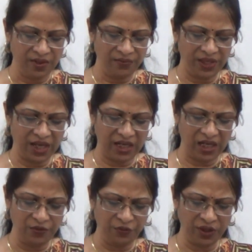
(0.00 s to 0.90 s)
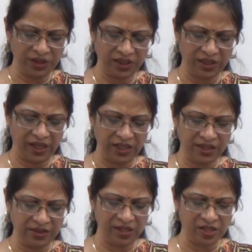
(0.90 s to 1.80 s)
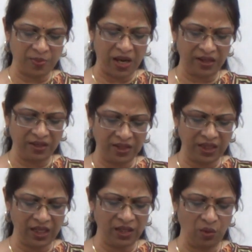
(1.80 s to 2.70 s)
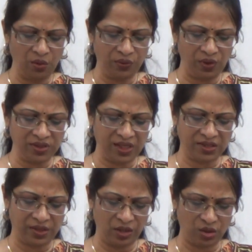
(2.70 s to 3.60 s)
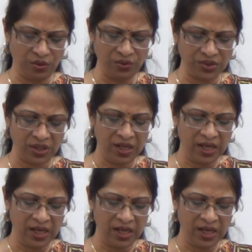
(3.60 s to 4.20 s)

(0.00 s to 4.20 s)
we can infer that the greater the disparity in overall sex ratios,